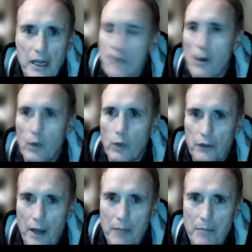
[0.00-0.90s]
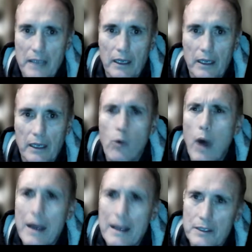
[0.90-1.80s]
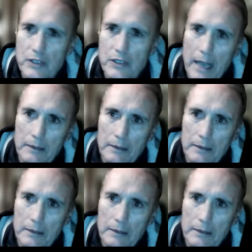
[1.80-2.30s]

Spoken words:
that will not make it. And why is that?